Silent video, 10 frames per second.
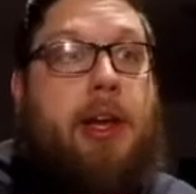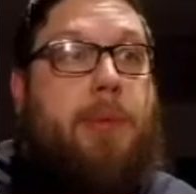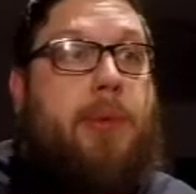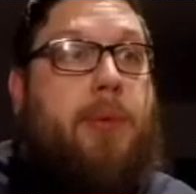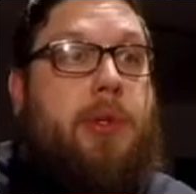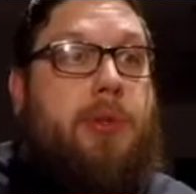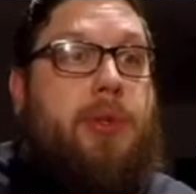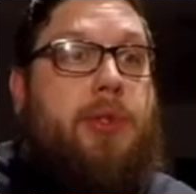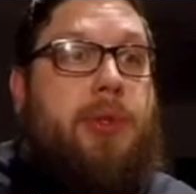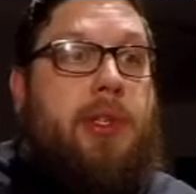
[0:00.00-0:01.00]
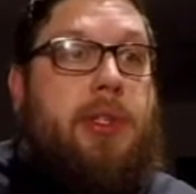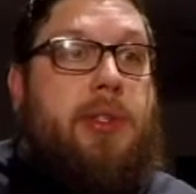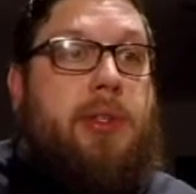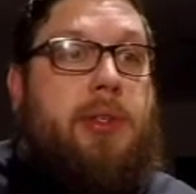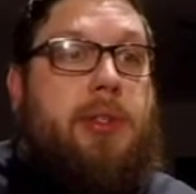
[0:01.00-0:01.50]
I'm going to enjoy these
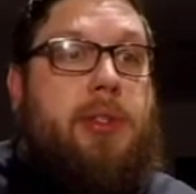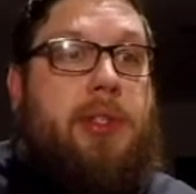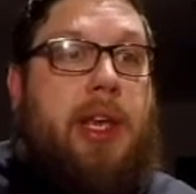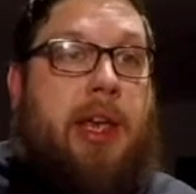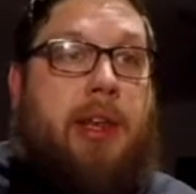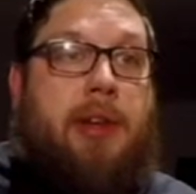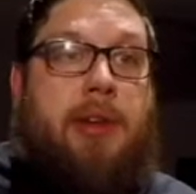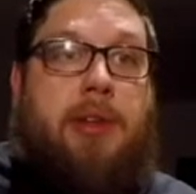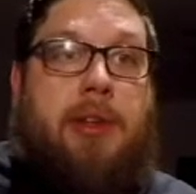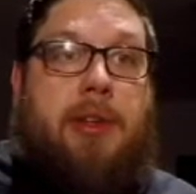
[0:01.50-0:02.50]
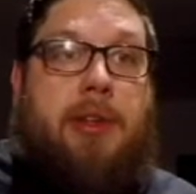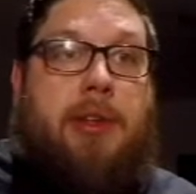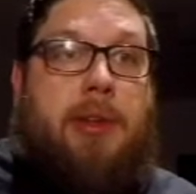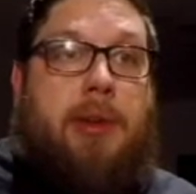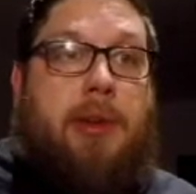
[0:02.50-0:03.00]
noodles, and
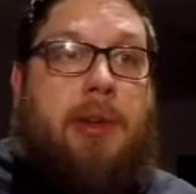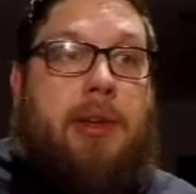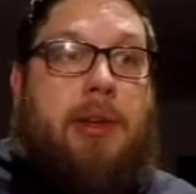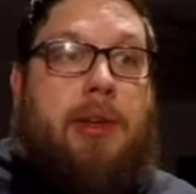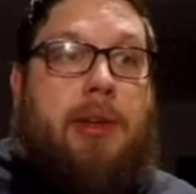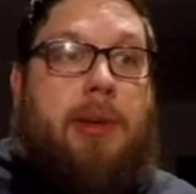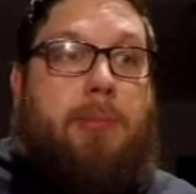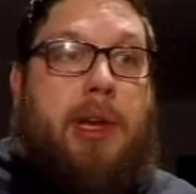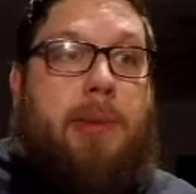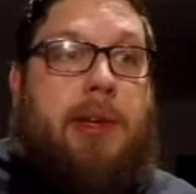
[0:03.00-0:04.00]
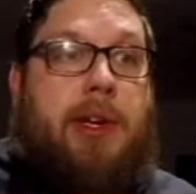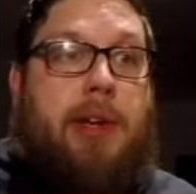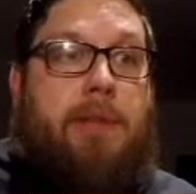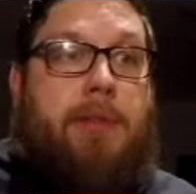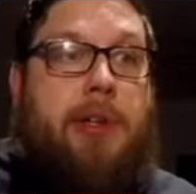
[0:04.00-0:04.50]
maybe not
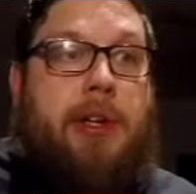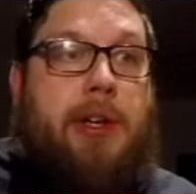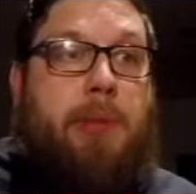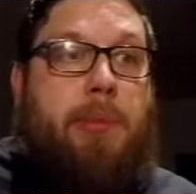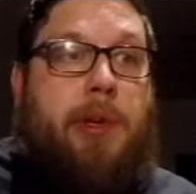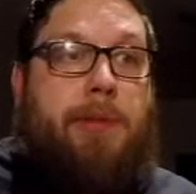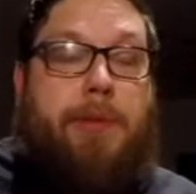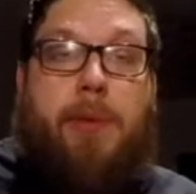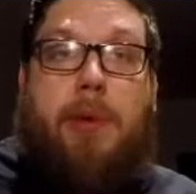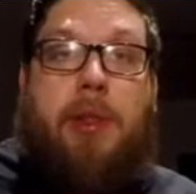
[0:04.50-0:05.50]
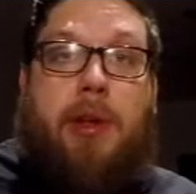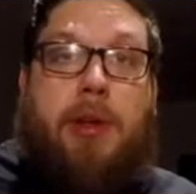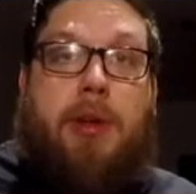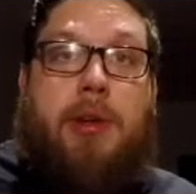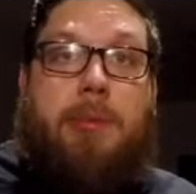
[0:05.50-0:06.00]
every day, but for a
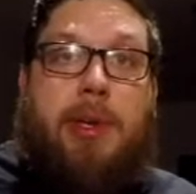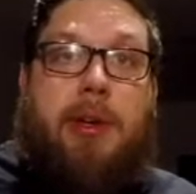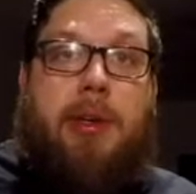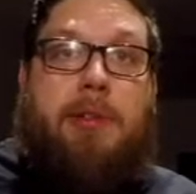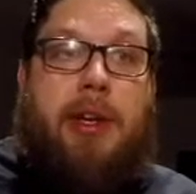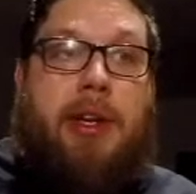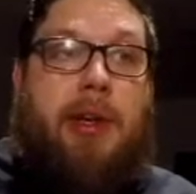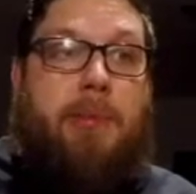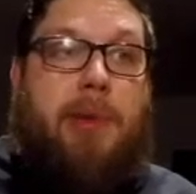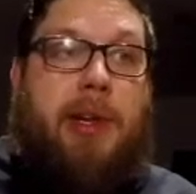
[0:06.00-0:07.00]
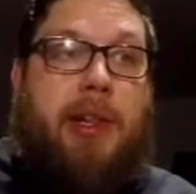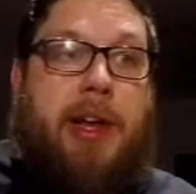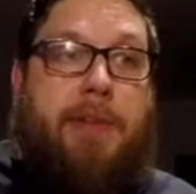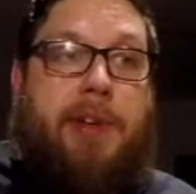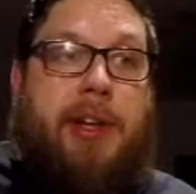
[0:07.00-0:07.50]
long period of time on a
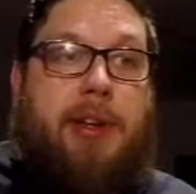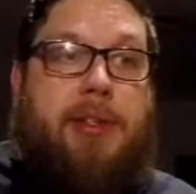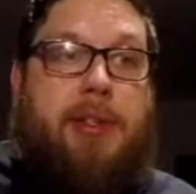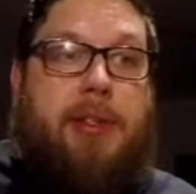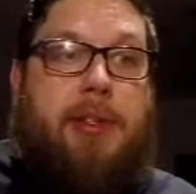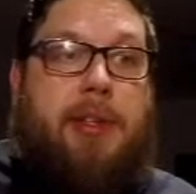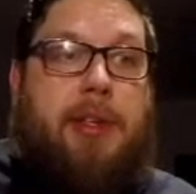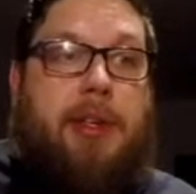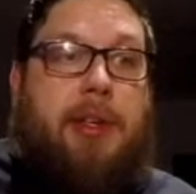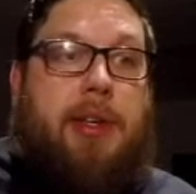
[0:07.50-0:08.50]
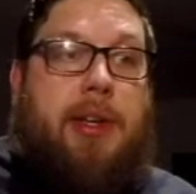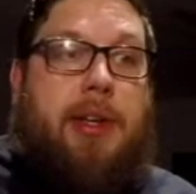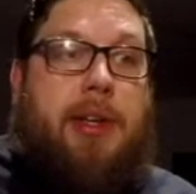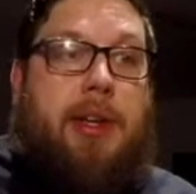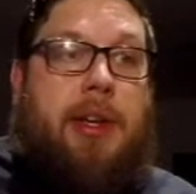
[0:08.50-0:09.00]
lot of days.
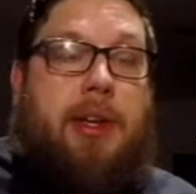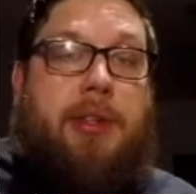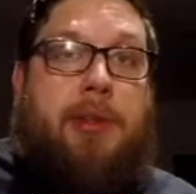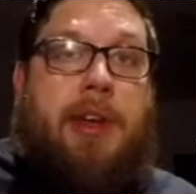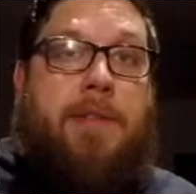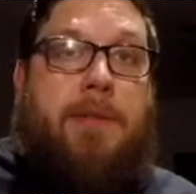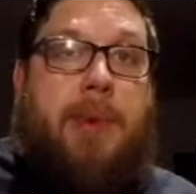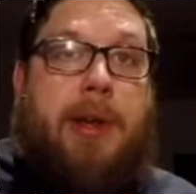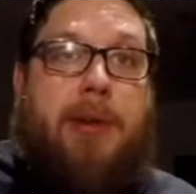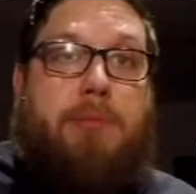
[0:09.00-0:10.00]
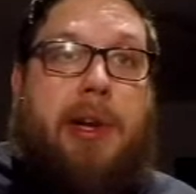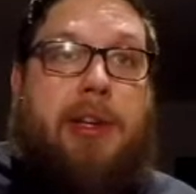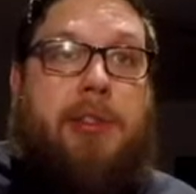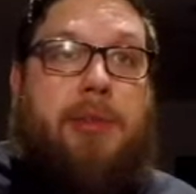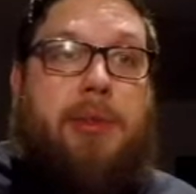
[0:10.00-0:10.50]
I also have my own
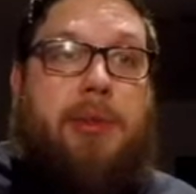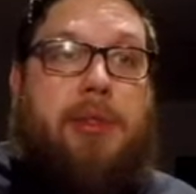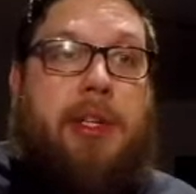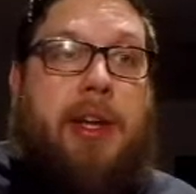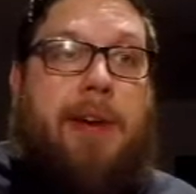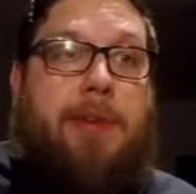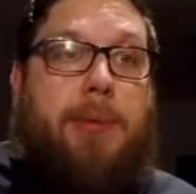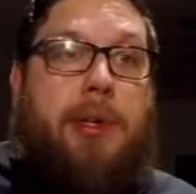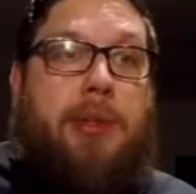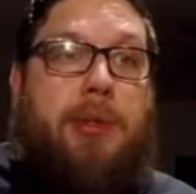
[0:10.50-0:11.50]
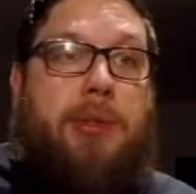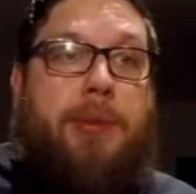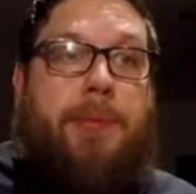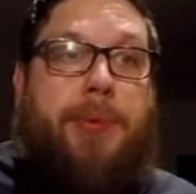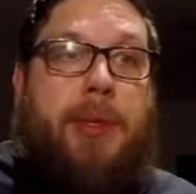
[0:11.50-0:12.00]
box of noodles that I have to work through,
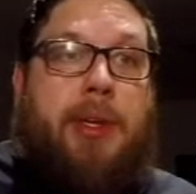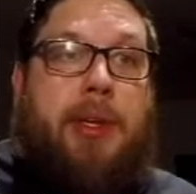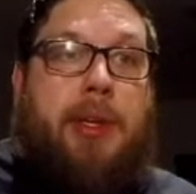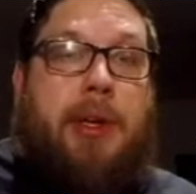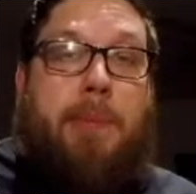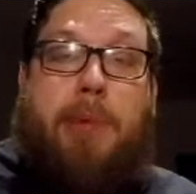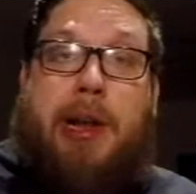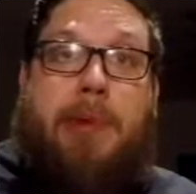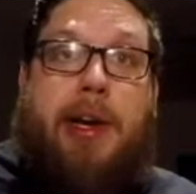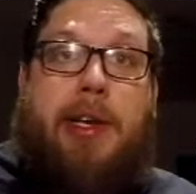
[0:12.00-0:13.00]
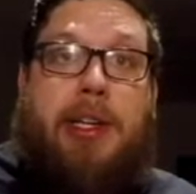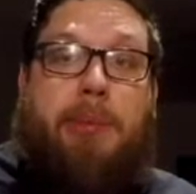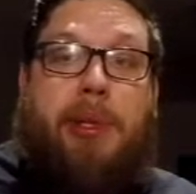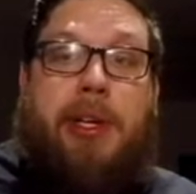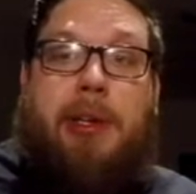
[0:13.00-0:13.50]
but I'm not going to
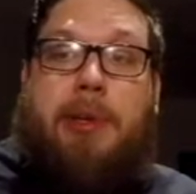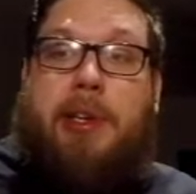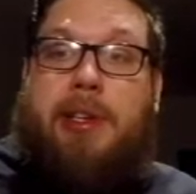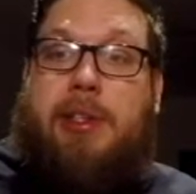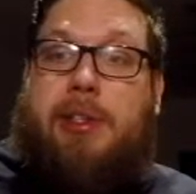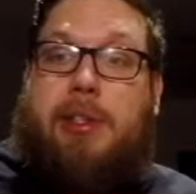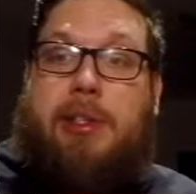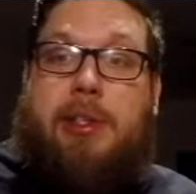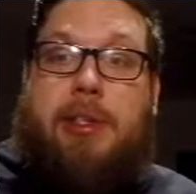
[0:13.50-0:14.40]
complain because